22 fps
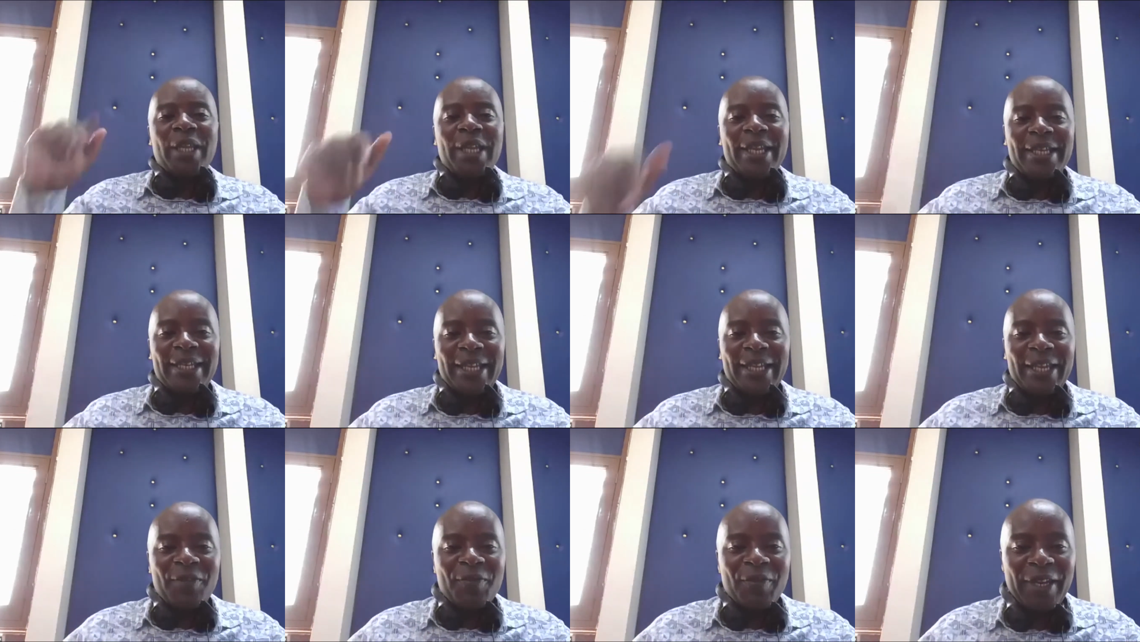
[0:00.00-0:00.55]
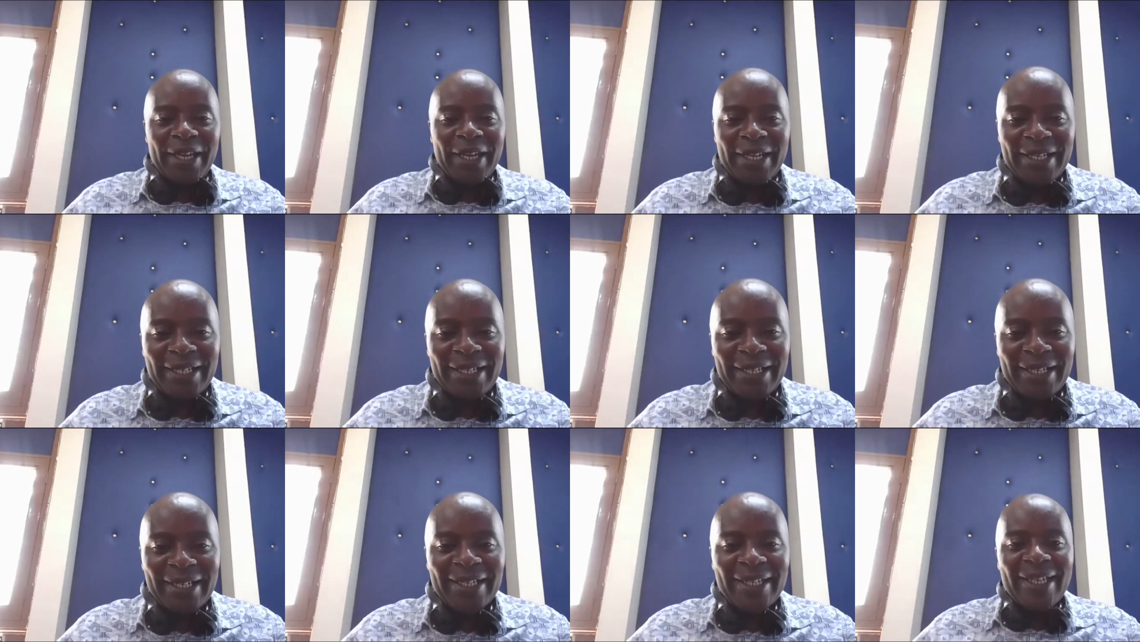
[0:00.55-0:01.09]
today in the evening.
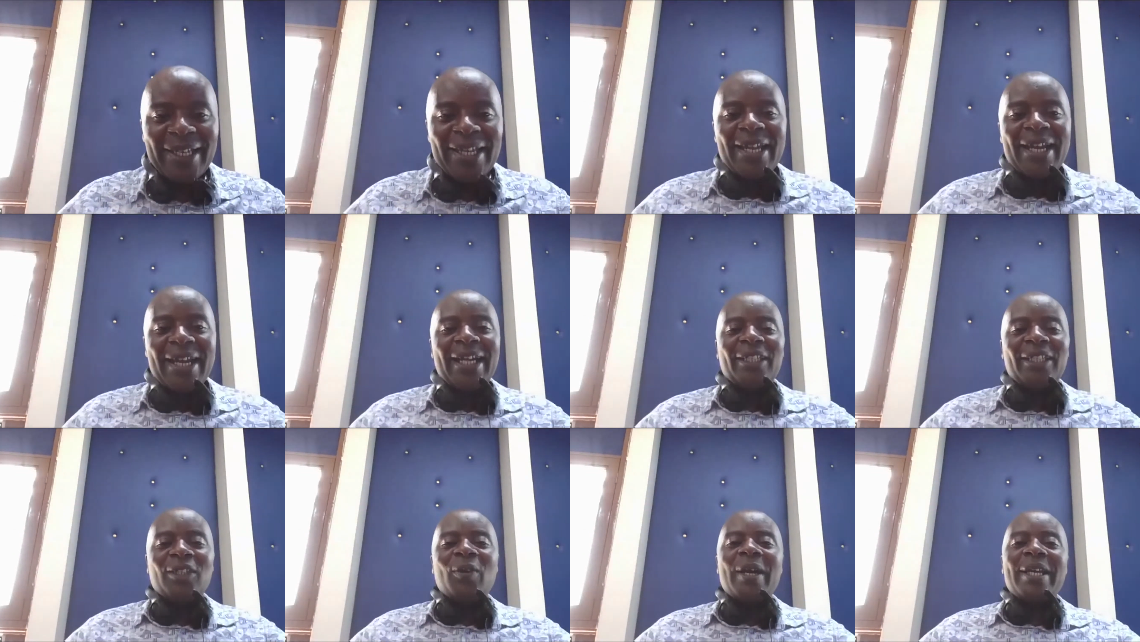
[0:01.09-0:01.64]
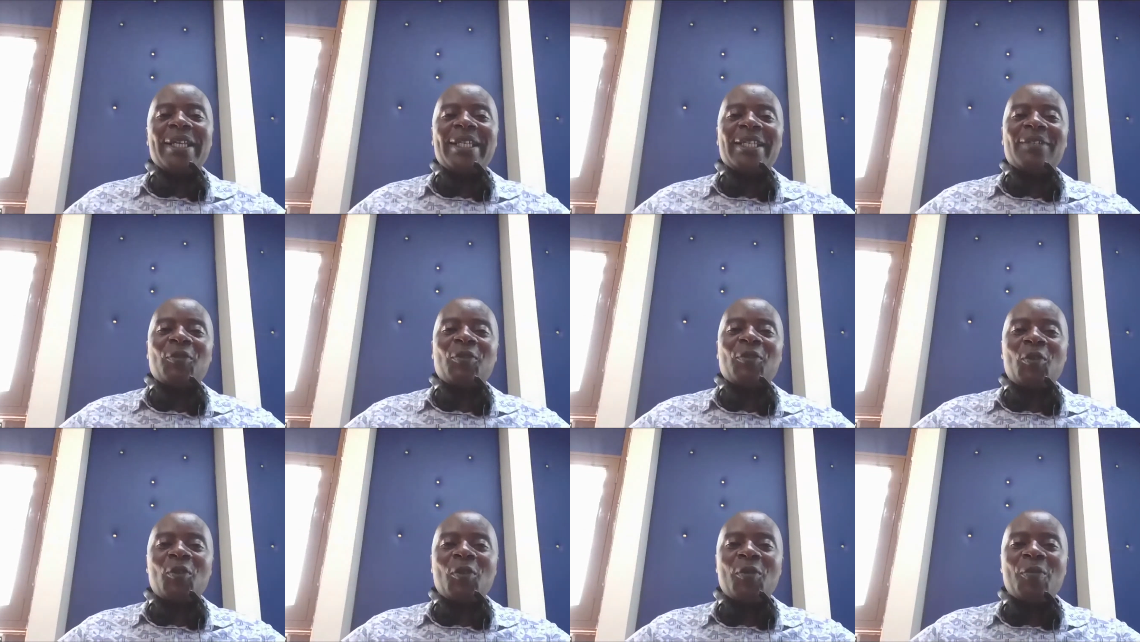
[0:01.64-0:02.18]
Otherwise,
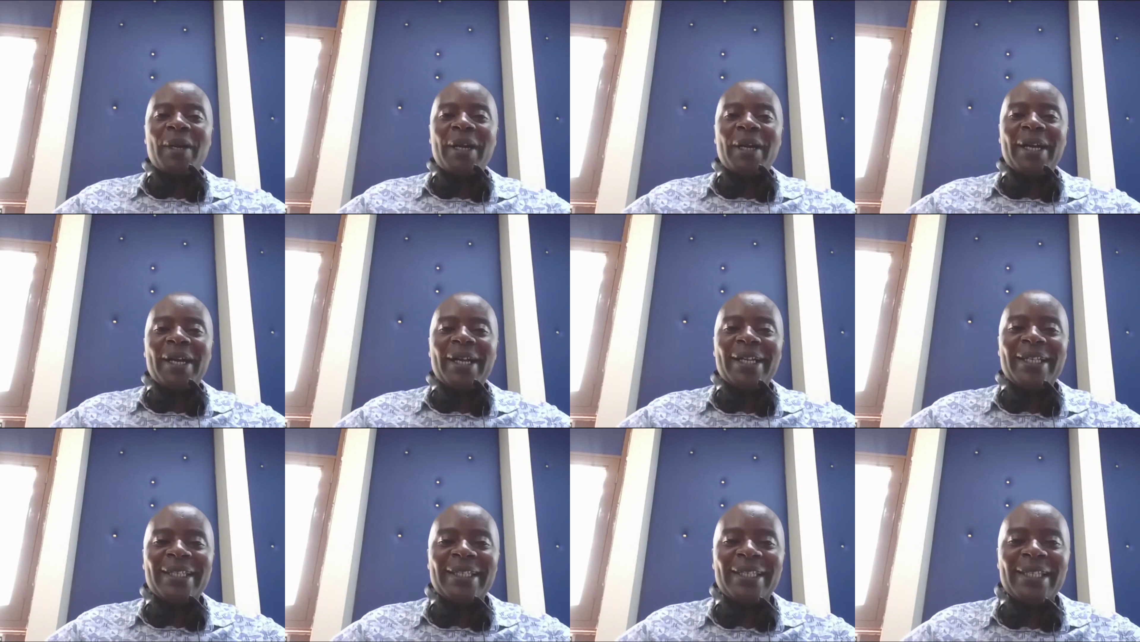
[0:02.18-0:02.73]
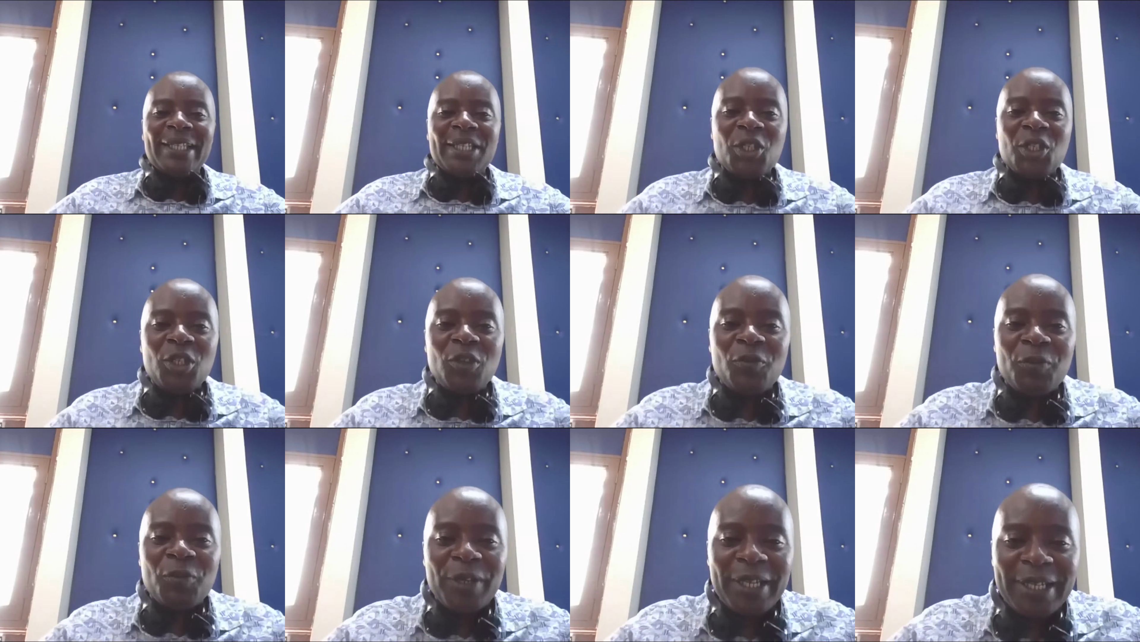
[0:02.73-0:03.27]
from this
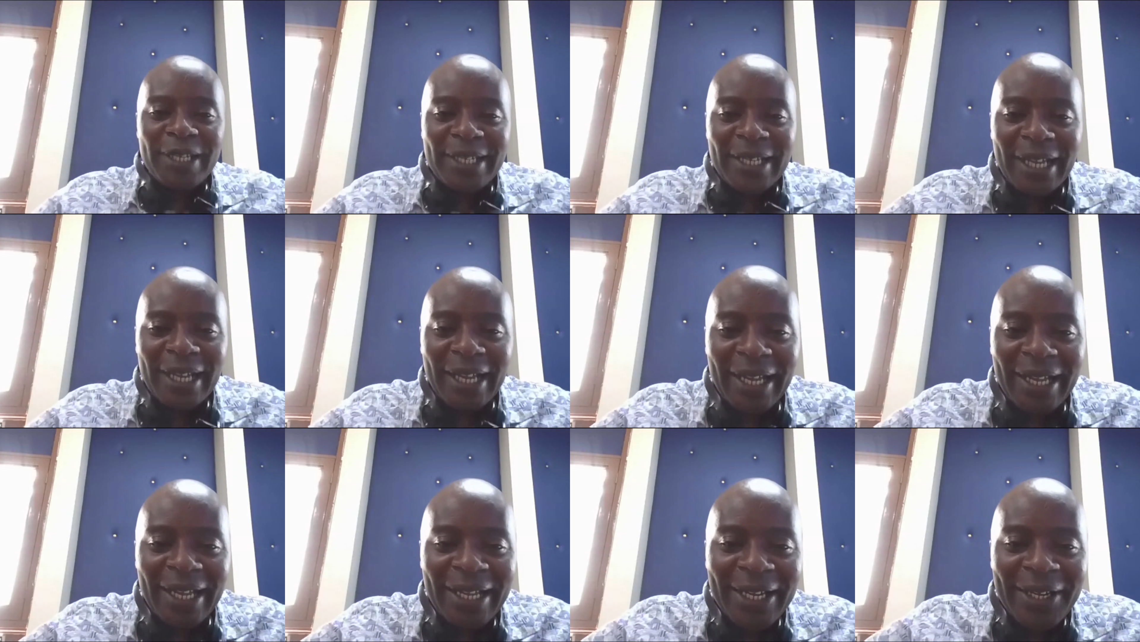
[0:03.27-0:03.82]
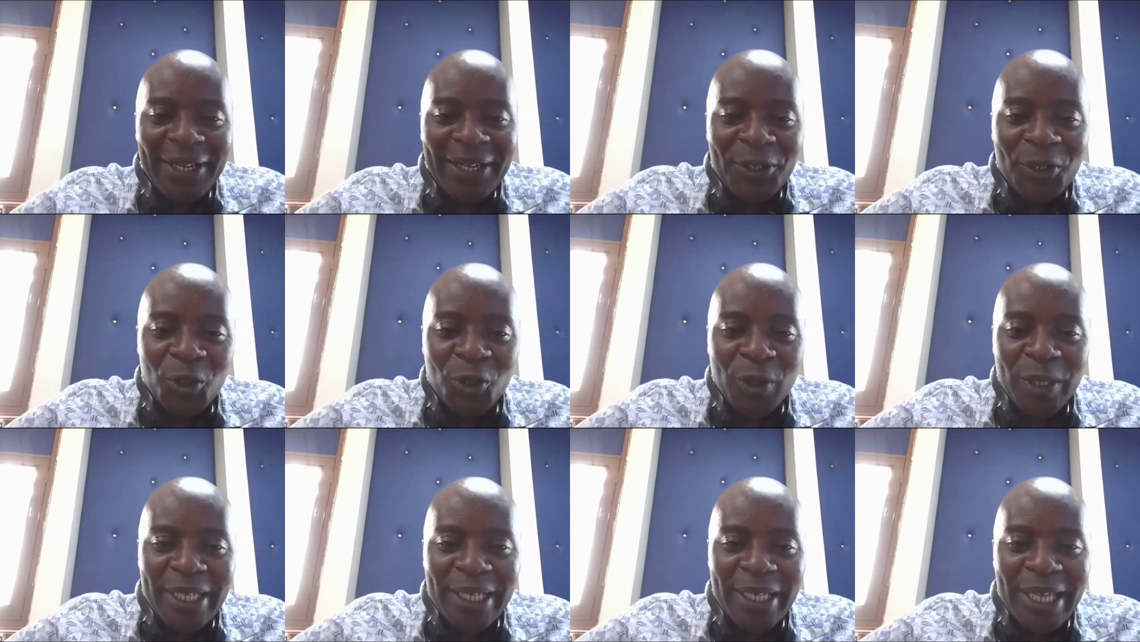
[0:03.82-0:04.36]
Chief Ninja
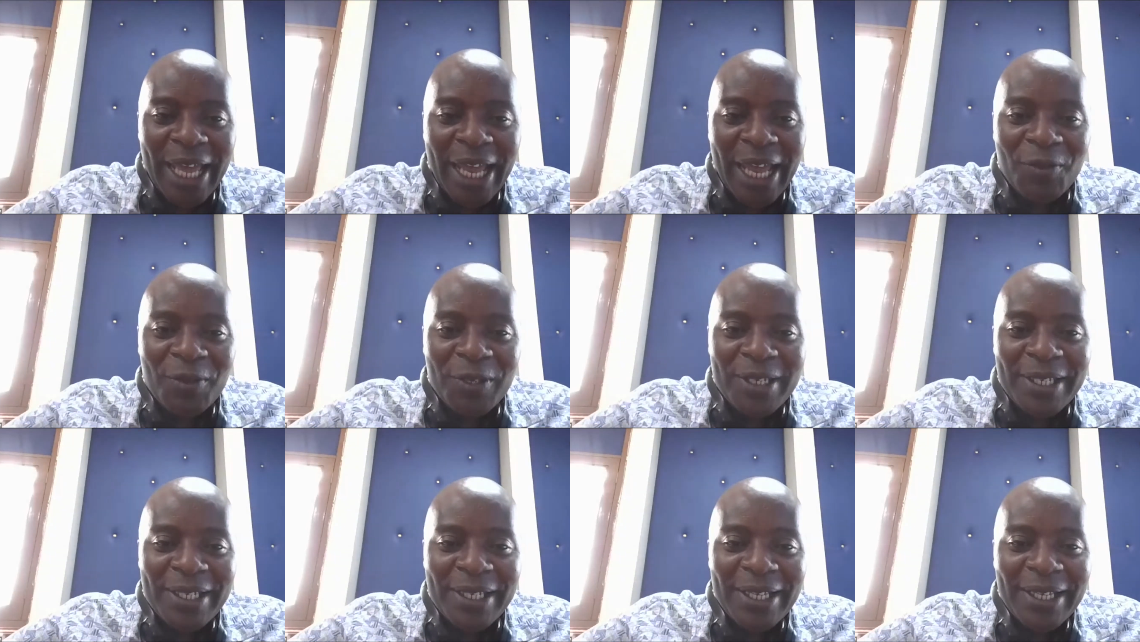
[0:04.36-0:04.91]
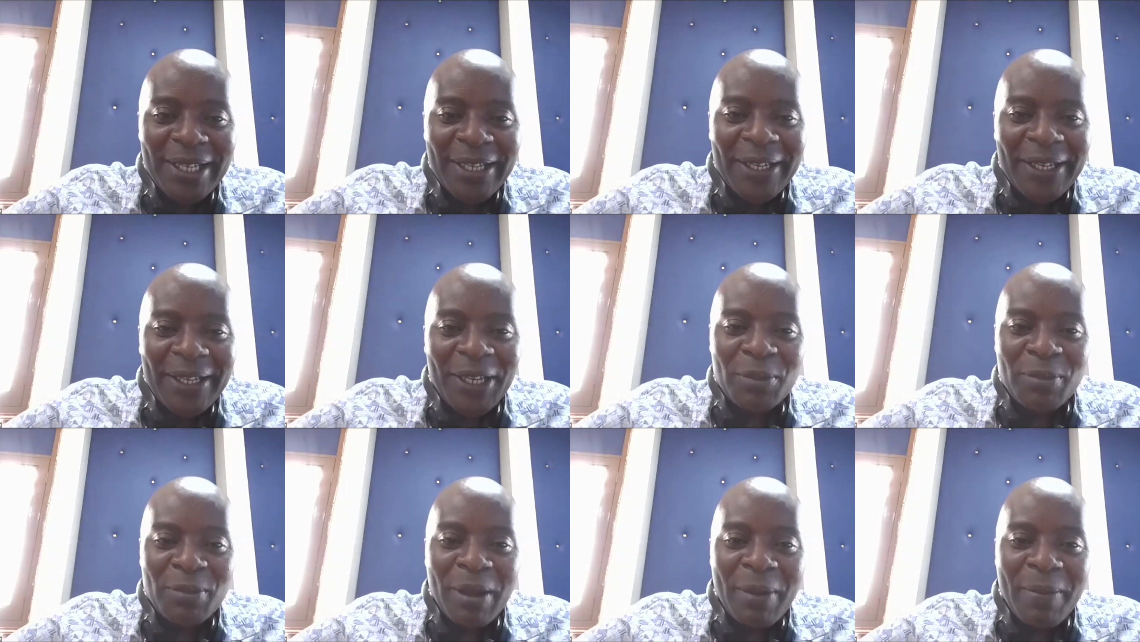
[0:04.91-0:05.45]
to yourselves,
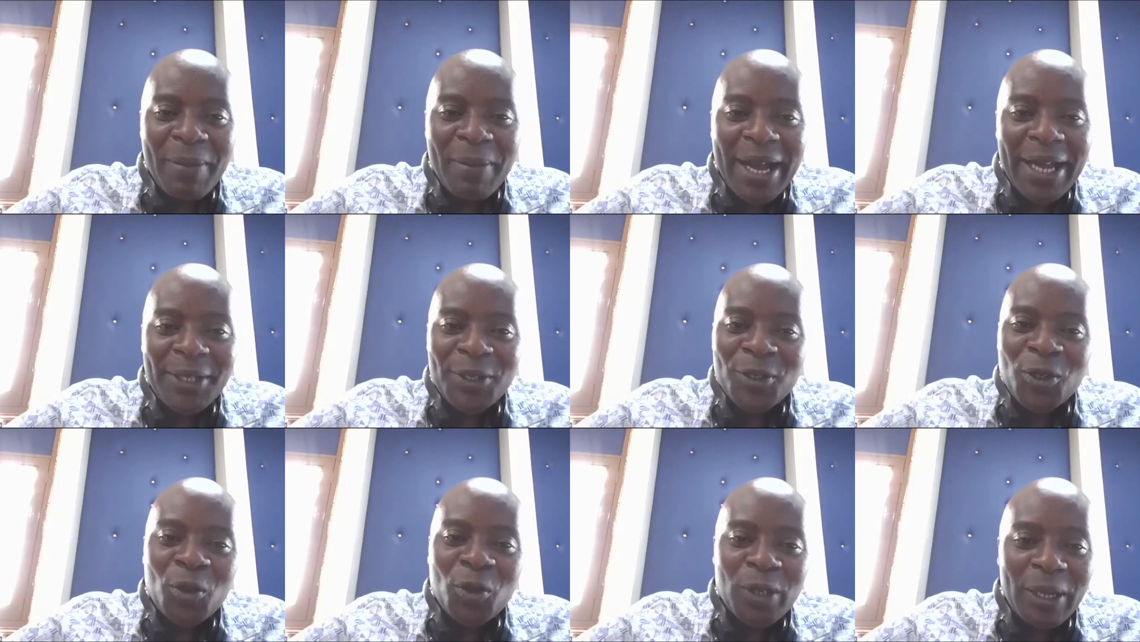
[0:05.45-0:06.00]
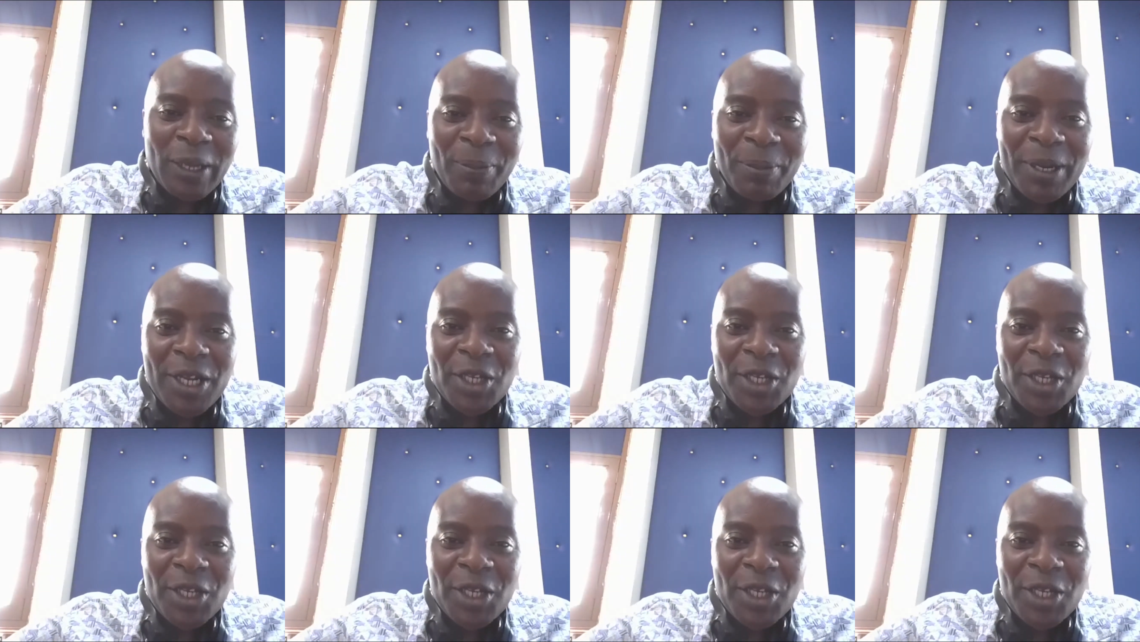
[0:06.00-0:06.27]
it's bye-bye. It's always a